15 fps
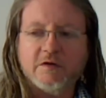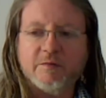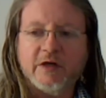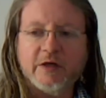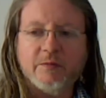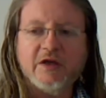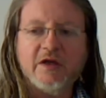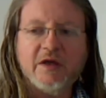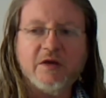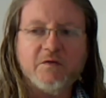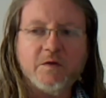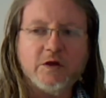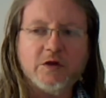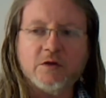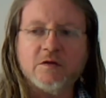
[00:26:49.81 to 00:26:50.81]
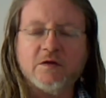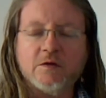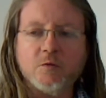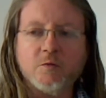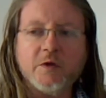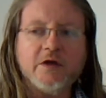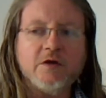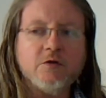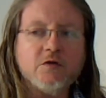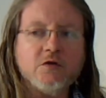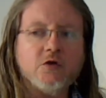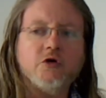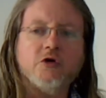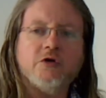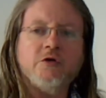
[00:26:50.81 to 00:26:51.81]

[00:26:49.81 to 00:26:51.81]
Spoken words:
by being efficient in the way you talk,